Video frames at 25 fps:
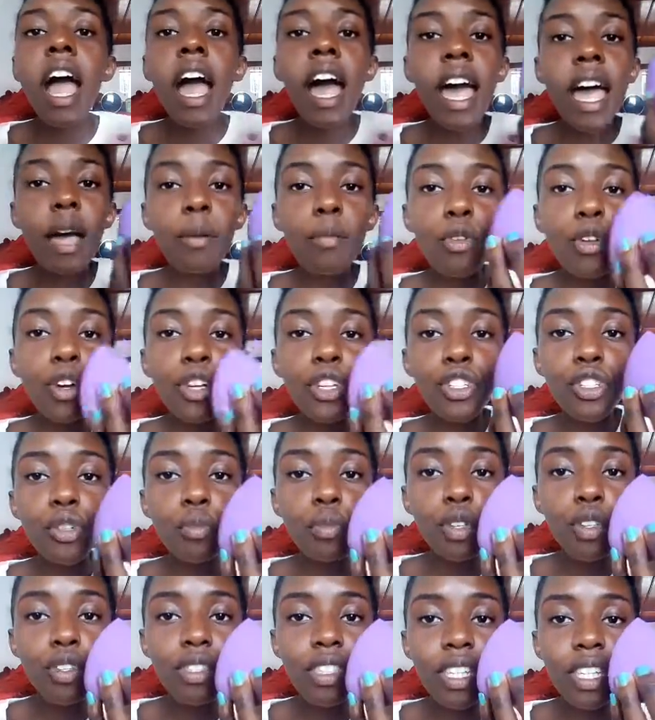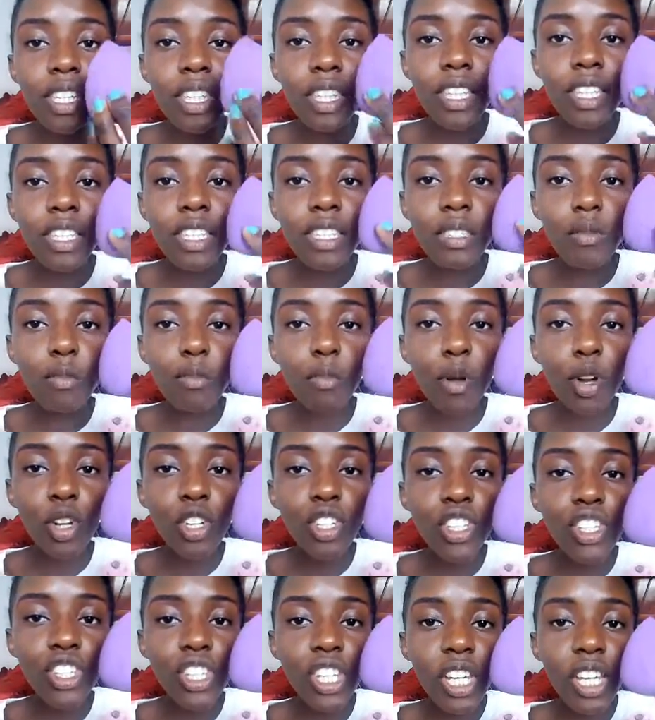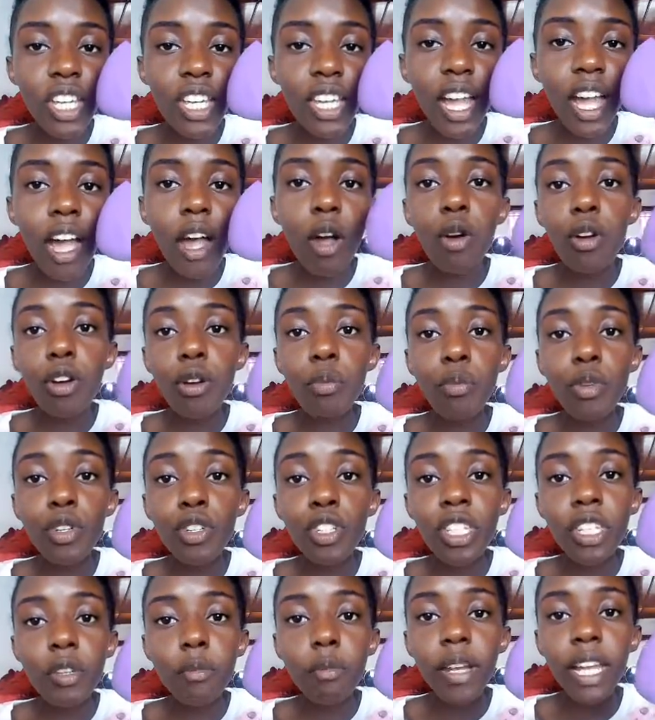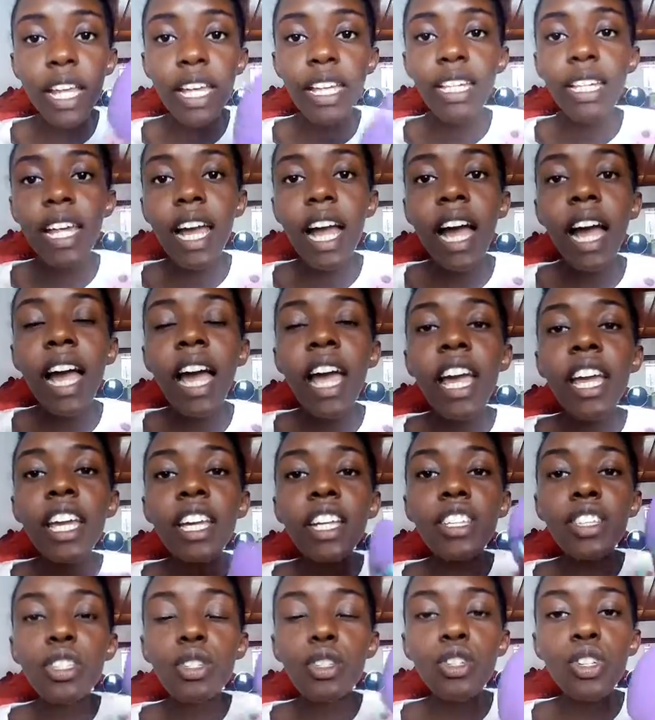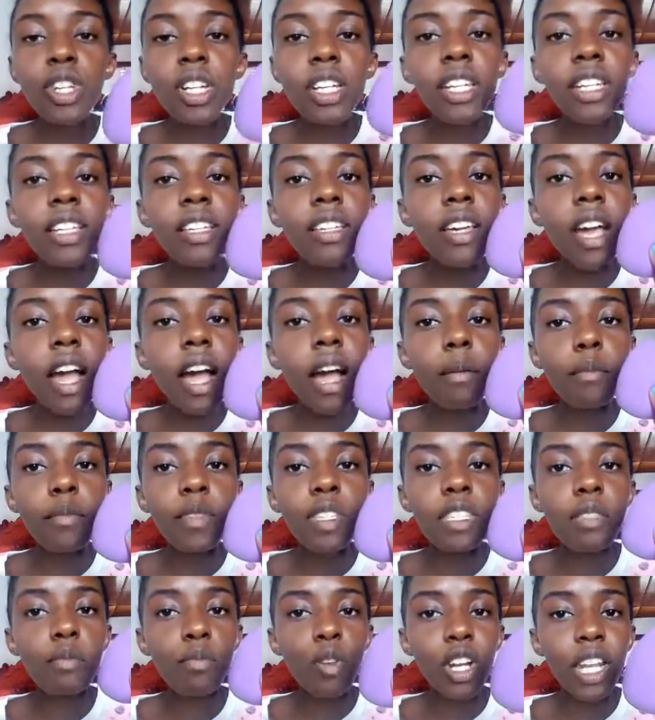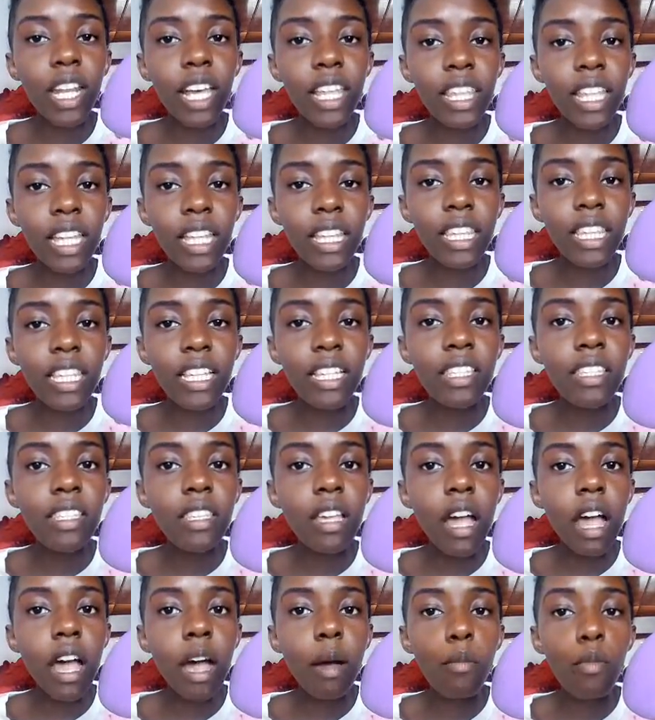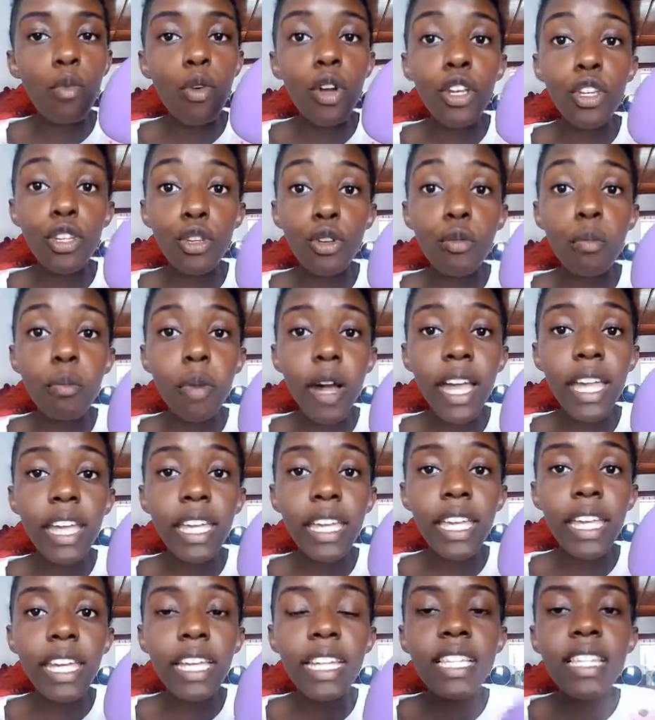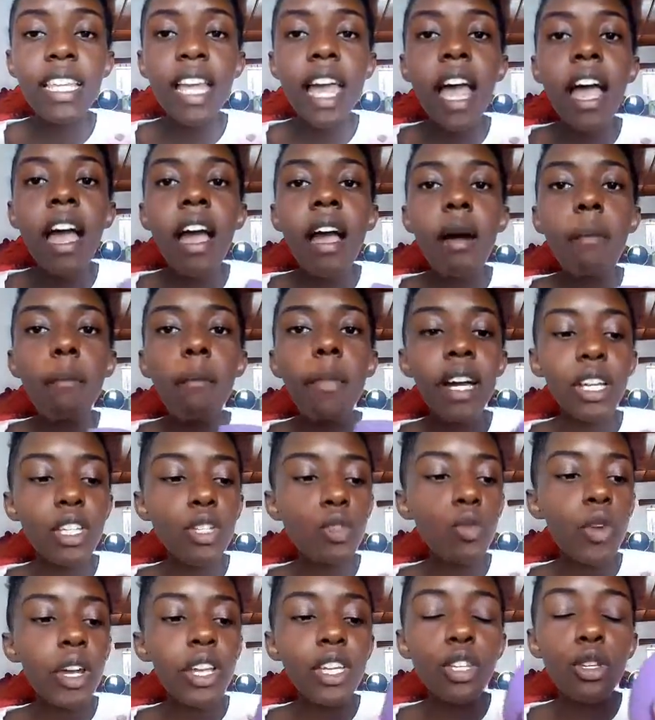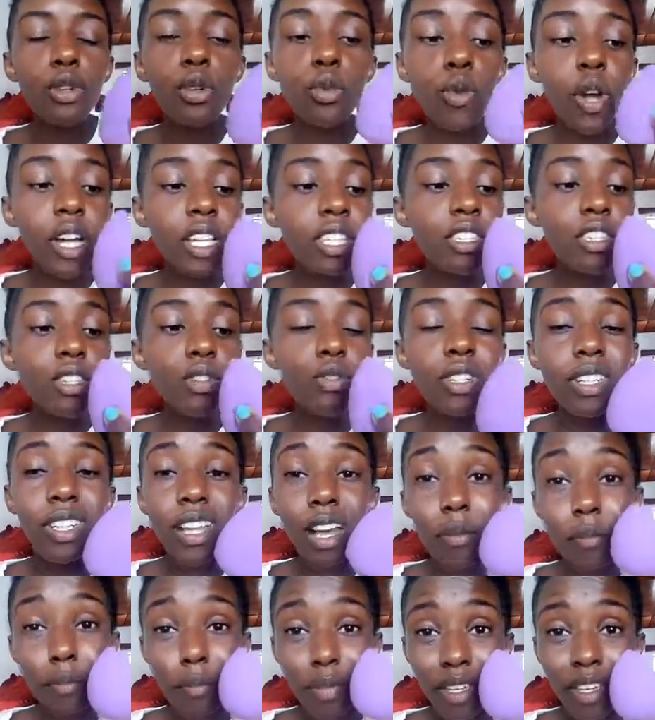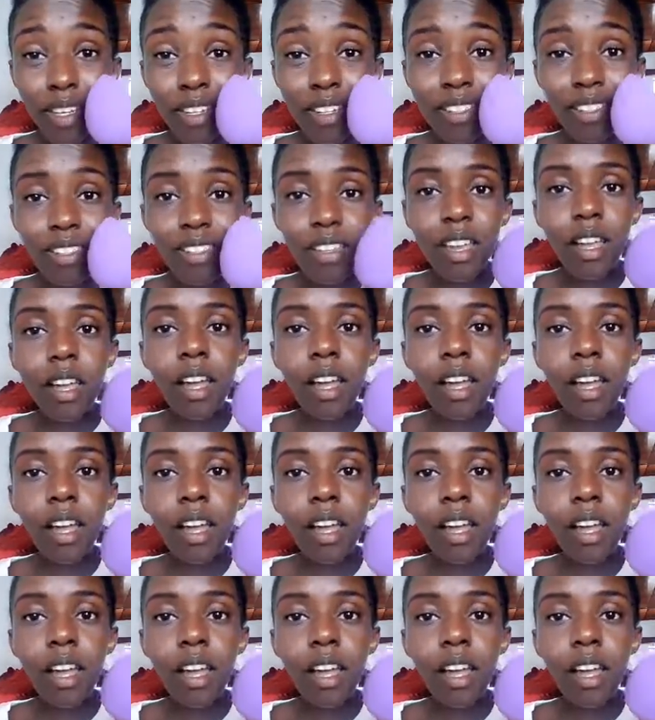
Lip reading: I'm going to be using this sponge here, or beauty blender. It's usually smaller than this when you're buying it, but once you dump it,